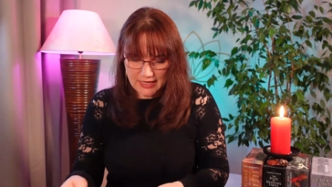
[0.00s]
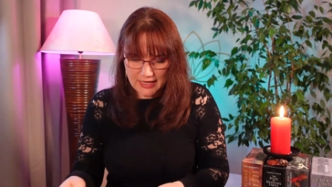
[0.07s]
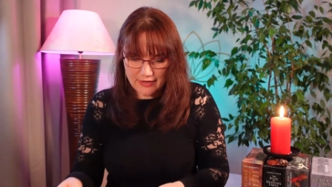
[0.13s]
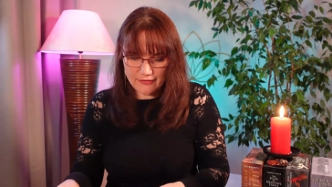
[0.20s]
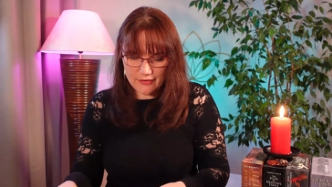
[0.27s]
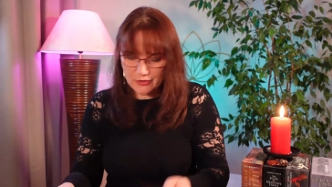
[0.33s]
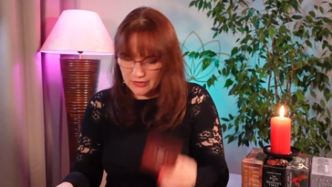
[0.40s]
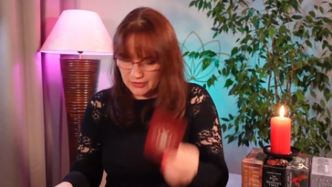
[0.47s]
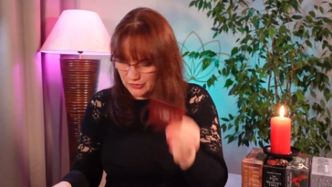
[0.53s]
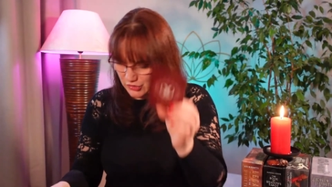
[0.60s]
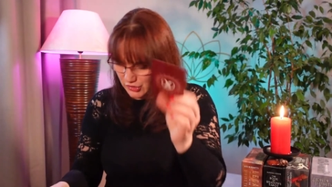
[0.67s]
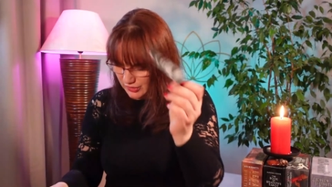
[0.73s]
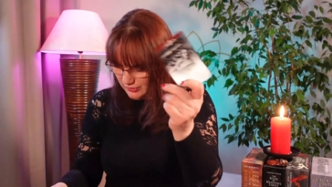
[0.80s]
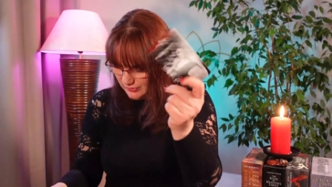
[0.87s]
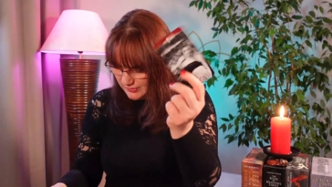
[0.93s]
Evoking
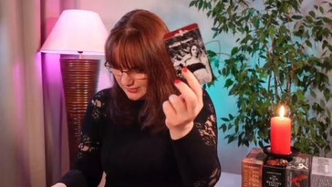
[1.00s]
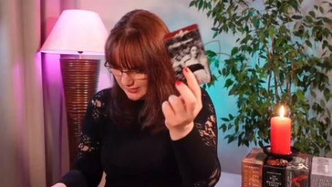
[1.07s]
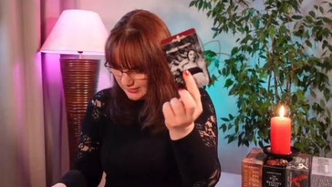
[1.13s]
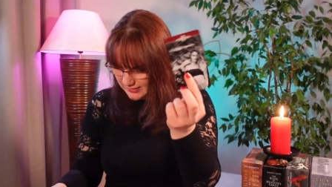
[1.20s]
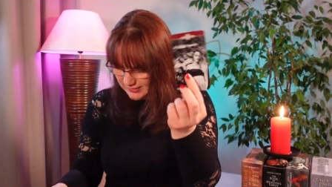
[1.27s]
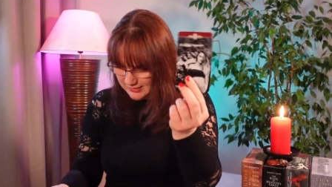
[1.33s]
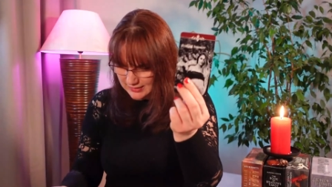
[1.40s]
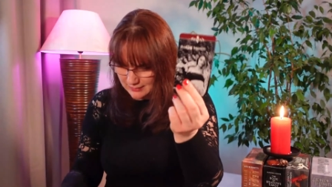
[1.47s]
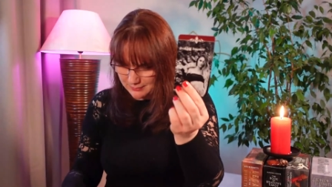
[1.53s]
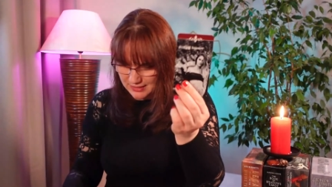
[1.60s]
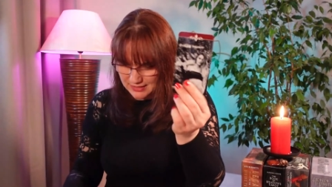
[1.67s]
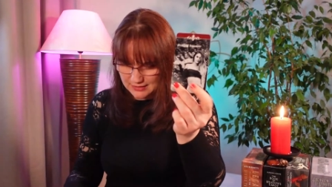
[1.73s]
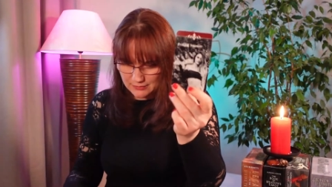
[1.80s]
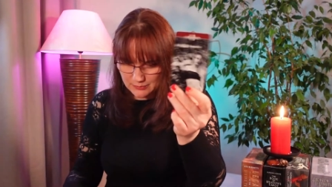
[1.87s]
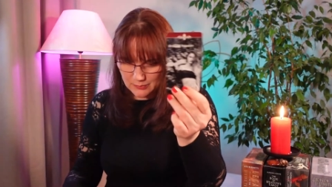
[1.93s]
jealousy.
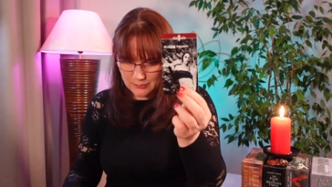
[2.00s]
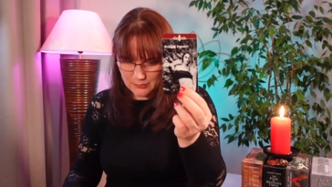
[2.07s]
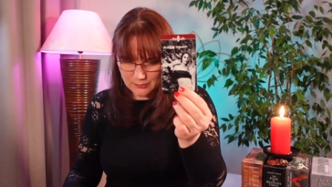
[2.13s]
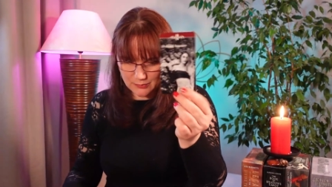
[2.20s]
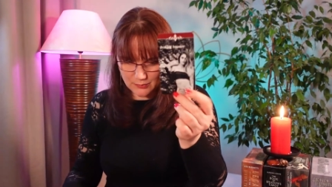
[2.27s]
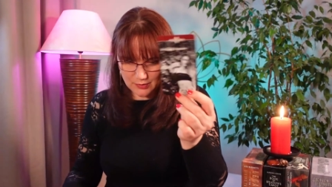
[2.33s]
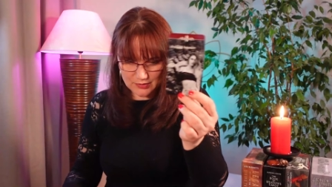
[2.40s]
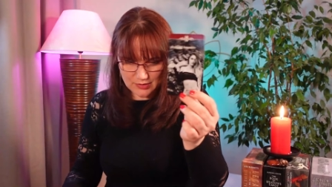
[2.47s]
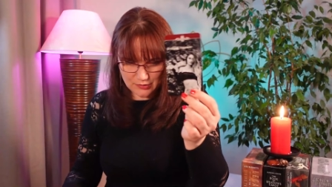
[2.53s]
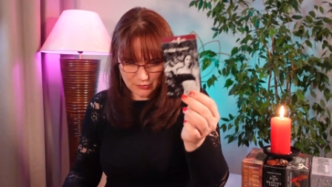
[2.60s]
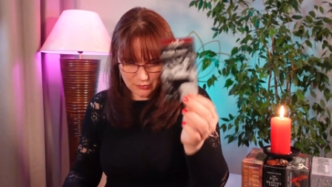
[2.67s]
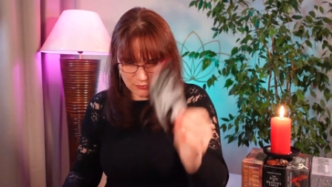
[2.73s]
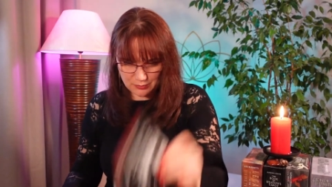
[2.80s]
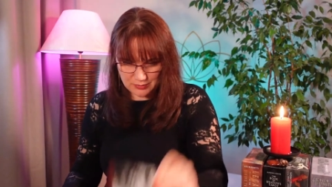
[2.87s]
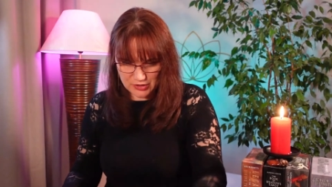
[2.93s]
Somebody wanted
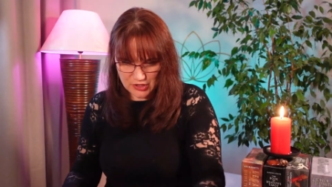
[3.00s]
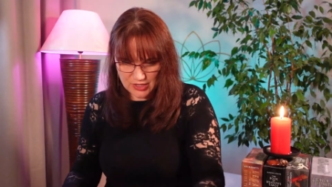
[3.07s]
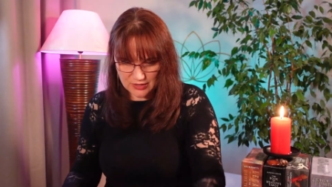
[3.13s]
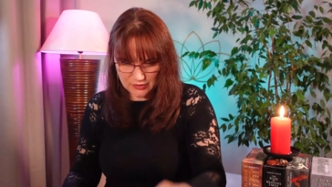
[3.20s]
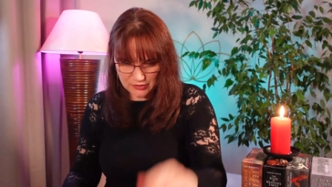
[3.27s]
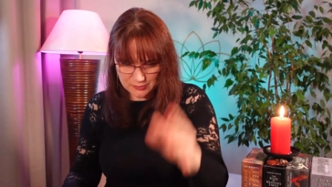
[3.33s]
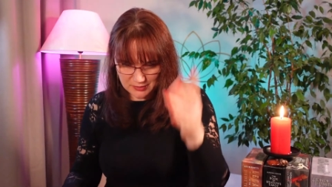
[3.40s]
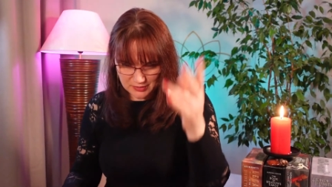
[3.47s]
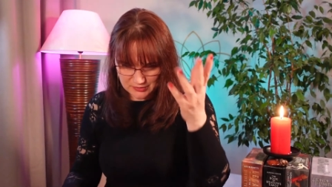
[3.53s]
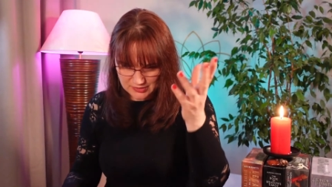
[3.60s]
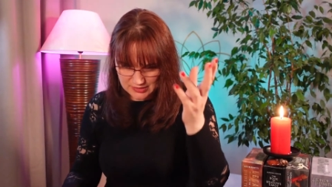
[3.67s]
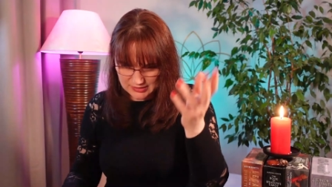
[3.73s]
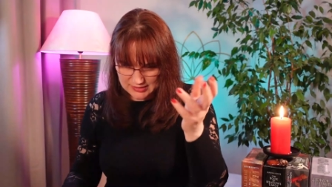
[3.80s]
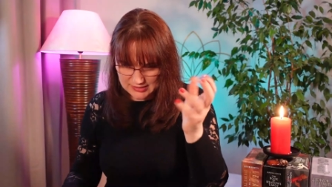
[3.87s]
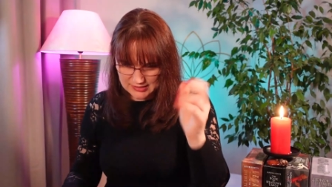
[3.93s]
you to be jealous, because
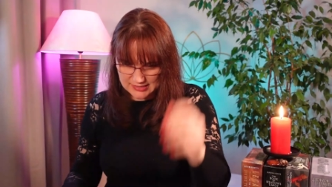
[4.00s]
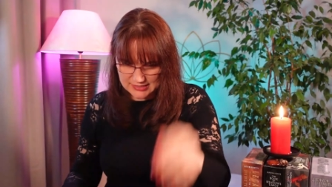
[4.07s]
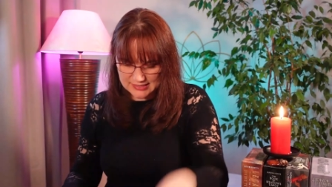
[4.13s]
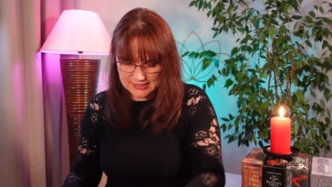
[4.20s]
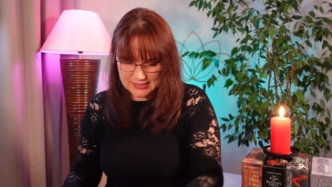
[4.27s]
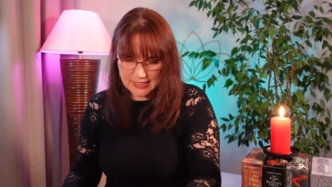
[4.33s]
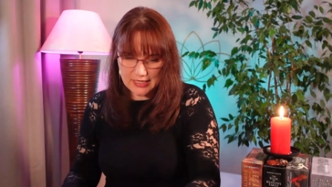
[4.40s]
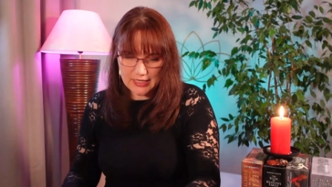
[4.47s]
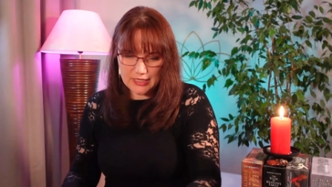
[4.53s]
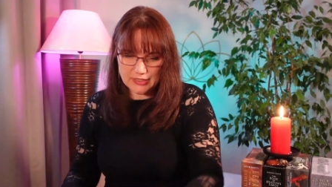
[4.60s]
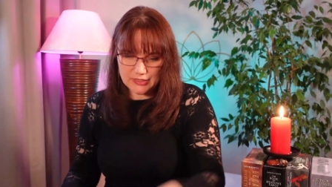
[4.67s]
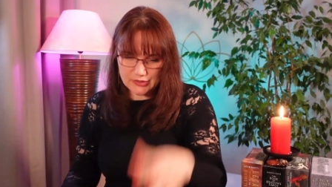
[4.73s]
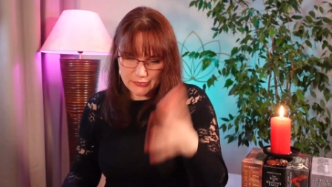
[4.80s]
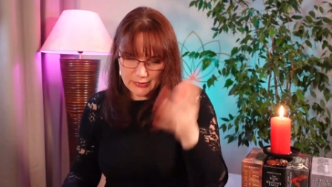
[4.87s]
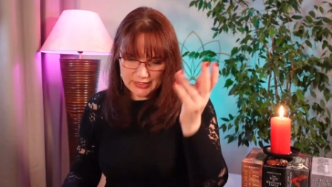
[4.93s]

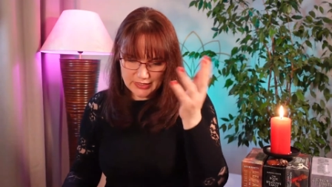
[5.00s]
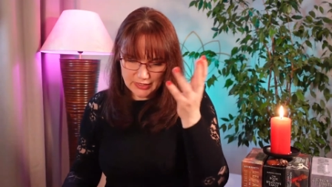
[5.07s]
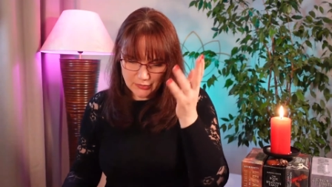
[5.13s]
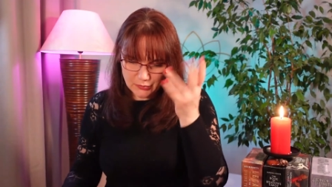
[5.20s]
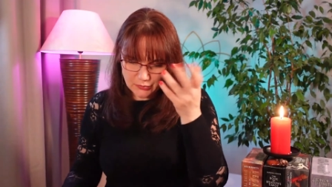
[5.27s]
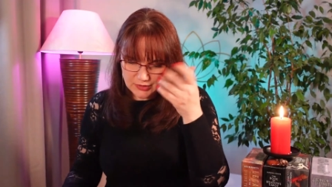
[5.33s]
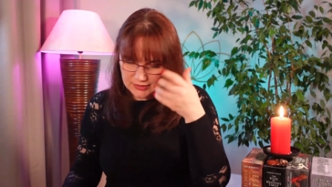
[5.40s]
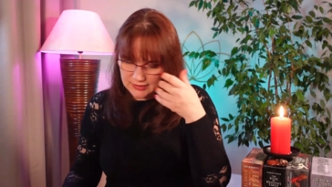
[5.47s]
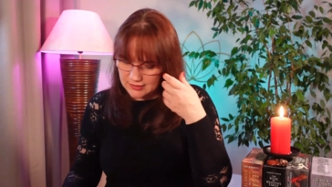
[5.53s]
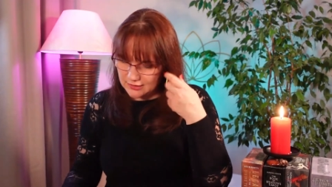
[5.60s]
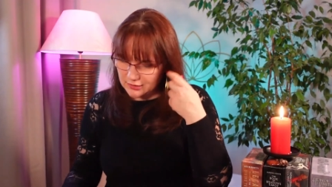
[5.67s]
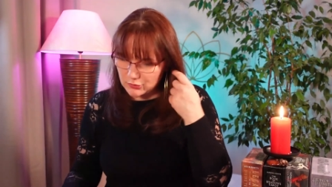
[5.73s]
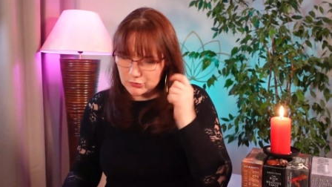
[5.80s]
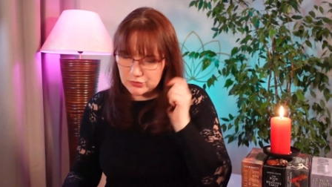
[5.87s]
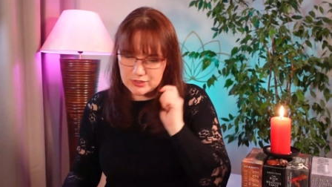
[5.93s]
this way they
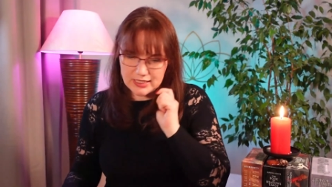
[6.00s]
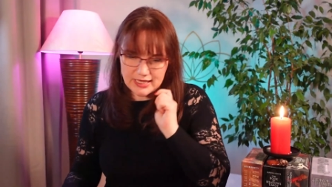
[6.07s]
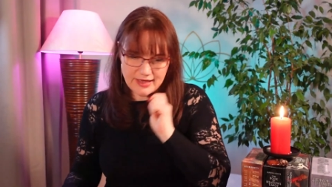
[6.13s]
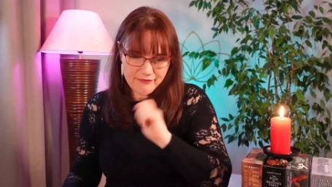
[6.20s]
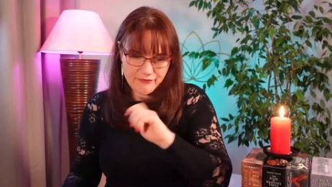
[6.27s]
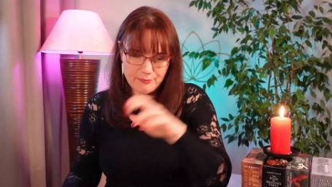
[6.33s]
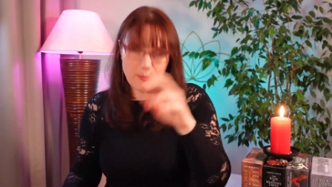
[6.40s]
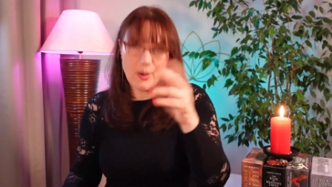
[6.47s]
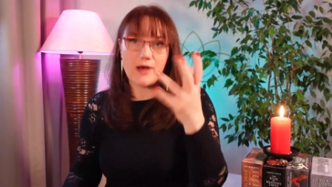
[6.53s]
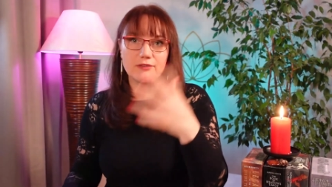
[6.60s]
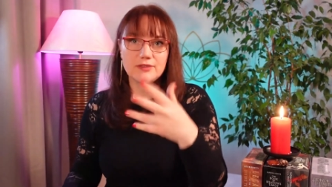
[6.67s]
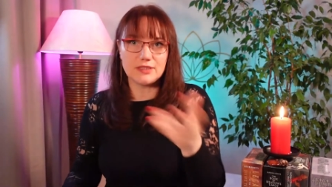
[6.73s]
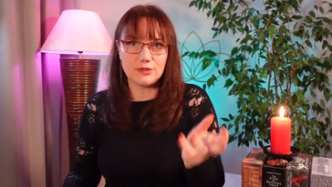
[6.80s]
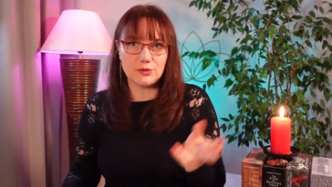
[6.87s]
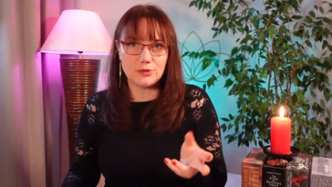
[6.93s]
could have
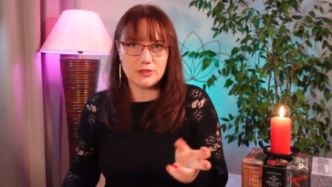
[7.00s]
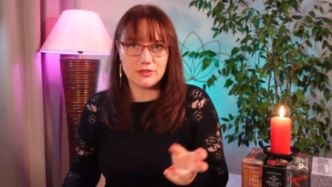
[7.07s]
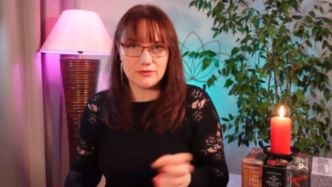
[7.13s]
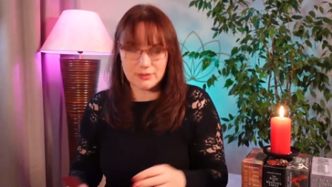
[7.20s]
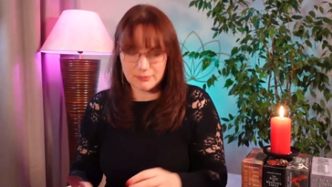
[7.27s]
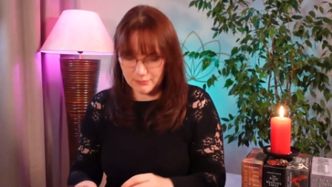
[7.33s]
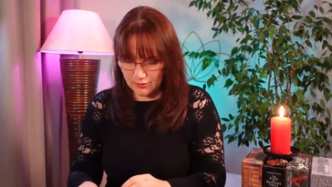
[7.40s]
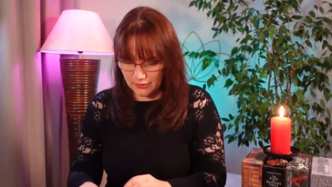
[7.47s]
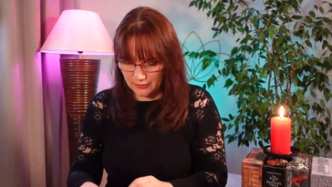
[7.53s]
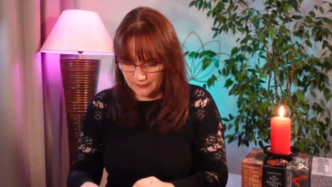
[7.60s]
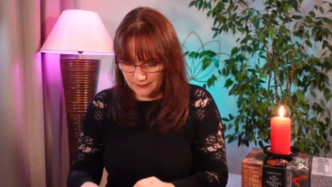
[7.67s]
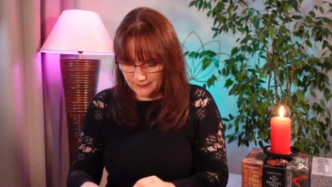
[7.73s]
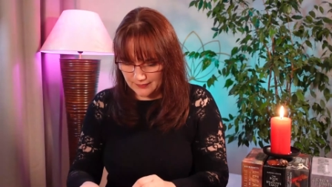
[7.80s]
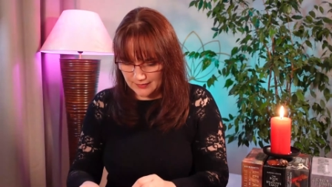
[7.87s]
bounded you even more.